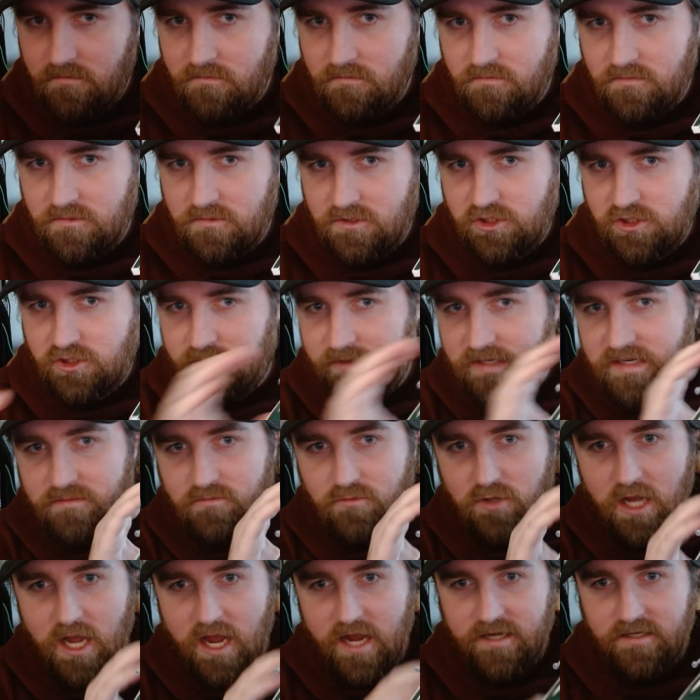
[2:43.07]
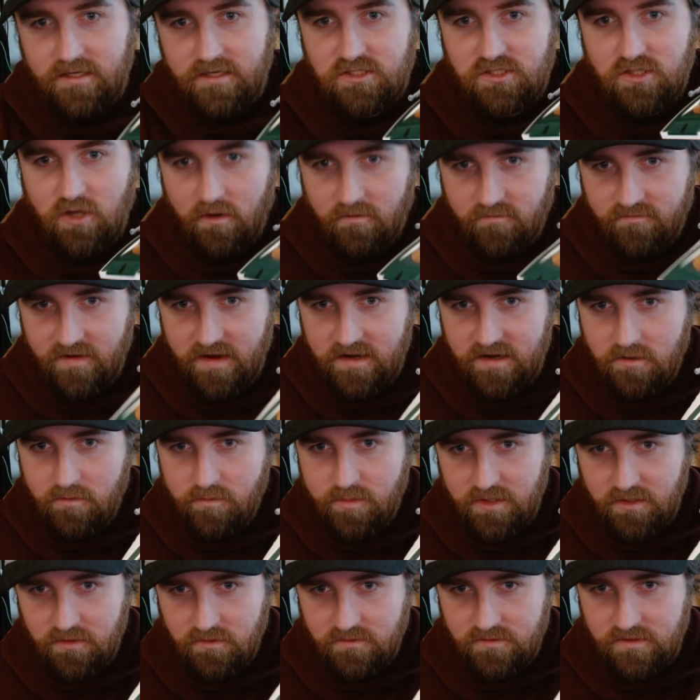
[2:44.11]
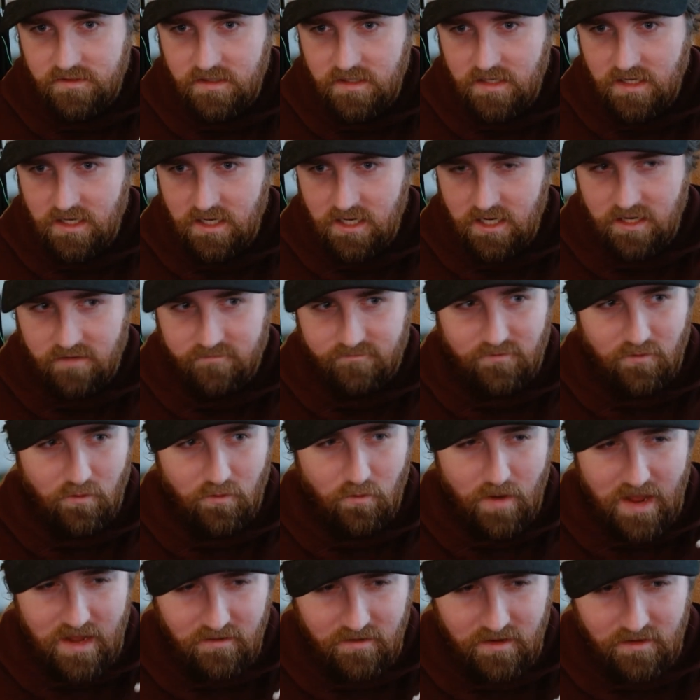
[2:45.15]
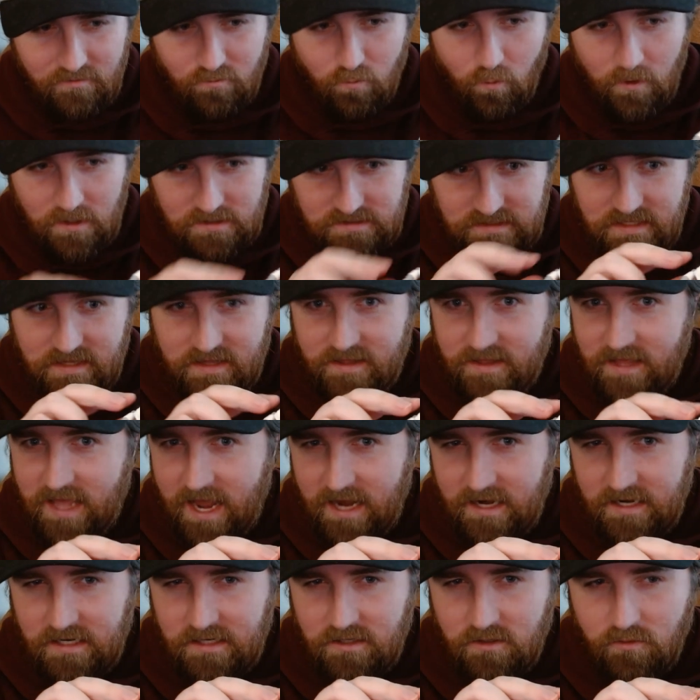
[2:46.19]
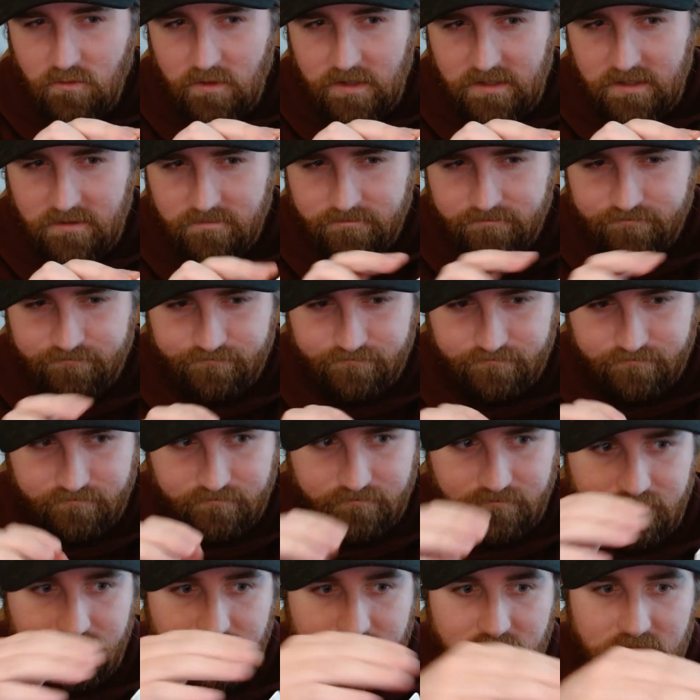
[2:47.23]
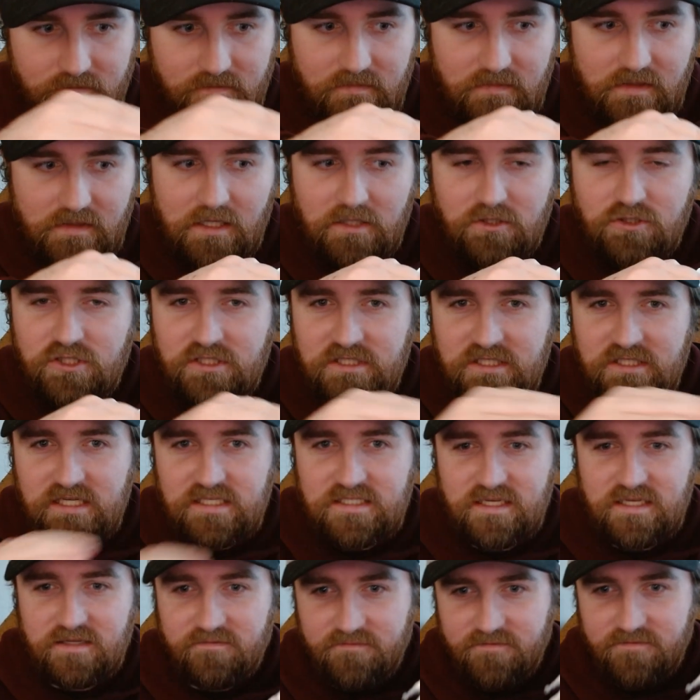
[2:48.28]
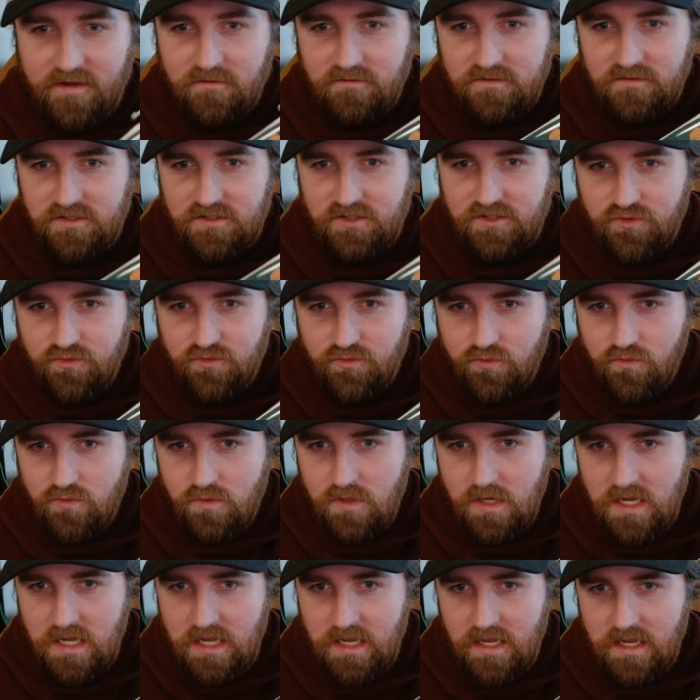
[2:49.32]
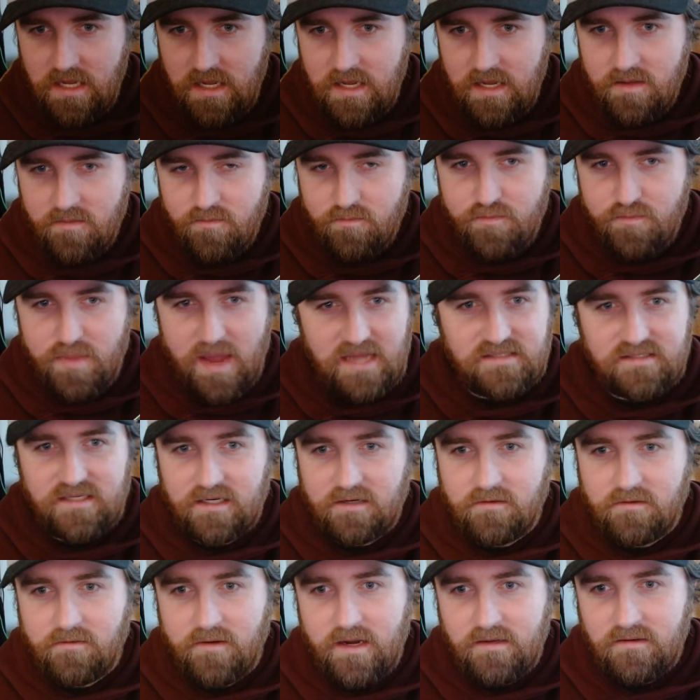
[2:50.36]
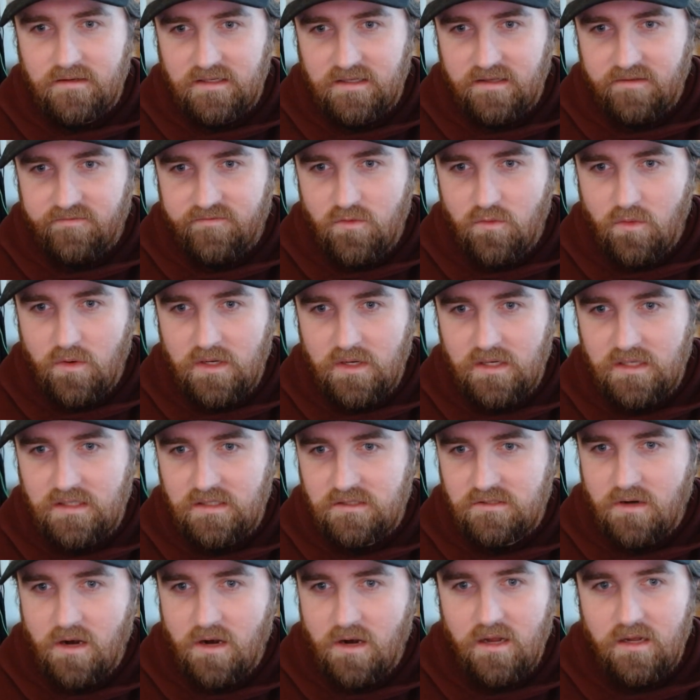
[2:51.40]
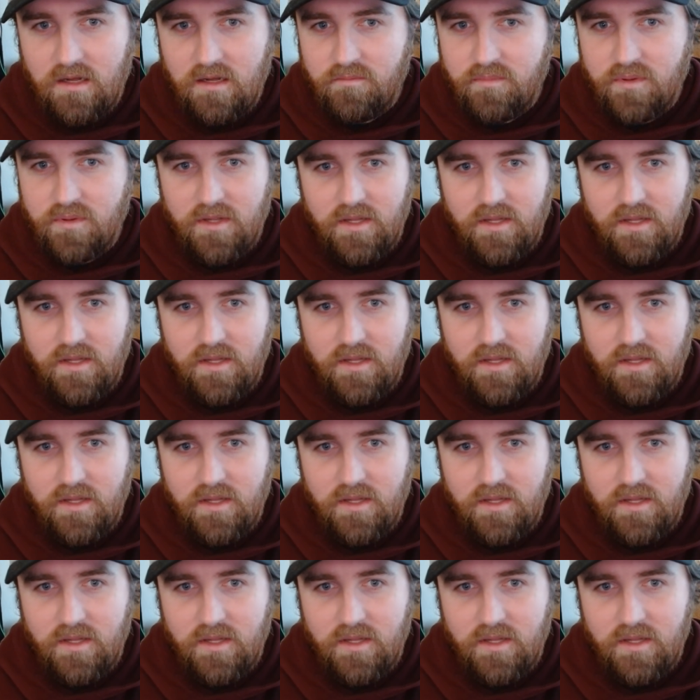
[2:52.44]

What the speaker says: streamlined starfighter build. For a while I wasn't that into it just because it felt too basic, right? Like if you wanted to draw up